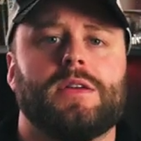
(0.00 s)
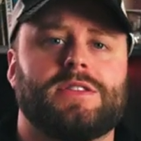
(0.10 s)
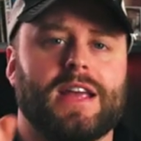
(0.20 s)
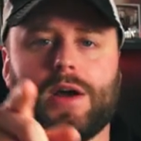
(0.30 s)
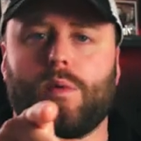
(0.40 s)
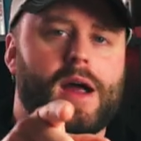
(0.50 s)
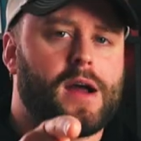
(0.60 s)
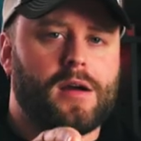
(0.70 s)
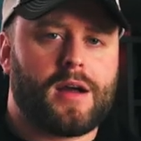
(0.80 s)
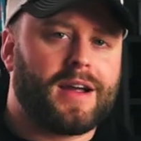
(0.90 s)
Stay
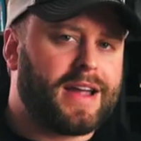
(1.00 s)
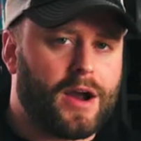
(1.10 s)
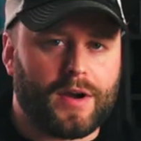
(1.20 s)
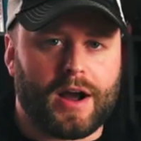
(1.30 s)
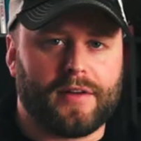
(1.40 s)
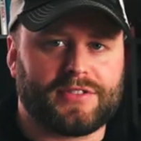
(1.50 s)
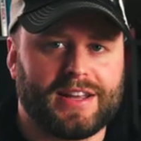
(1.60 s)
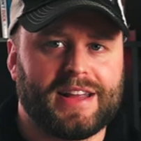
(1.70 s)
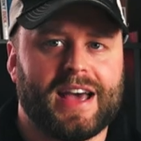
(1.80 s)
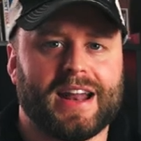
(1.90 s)
aware, carry
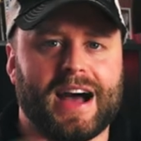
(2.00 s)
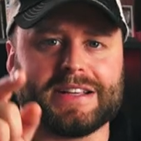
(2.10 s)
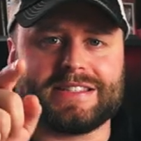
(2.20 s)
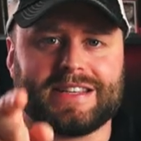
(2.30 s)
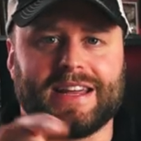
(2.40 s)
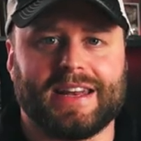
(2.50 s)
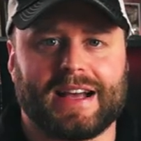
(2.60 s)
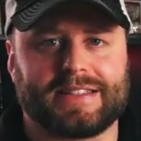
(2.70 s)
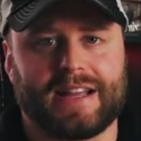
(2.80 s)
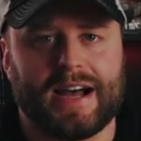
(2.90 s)
often, and I'll see you
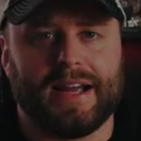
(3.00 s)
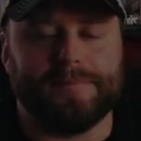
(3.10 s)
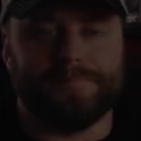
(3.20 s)
next time.